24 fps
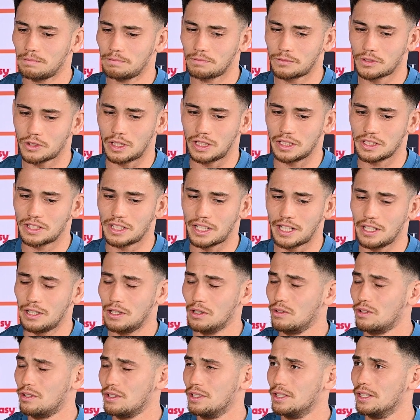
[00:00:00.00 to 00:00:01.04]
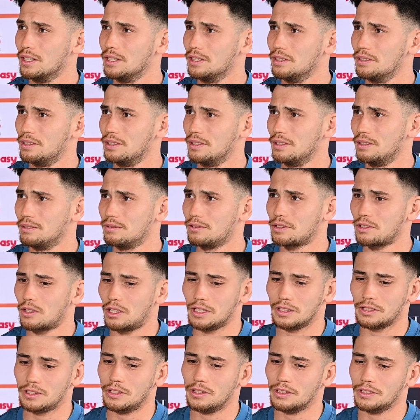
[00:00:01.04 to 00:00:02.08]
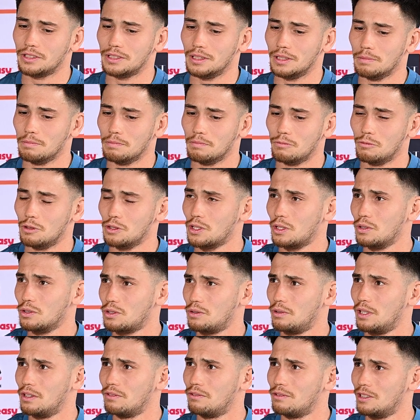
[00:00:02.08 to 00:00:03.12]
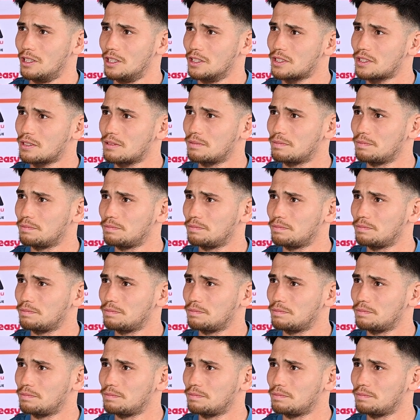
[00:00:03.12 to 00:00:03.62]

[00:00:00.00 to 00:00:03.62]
trying to stay healthy and trying to turn some results around for us.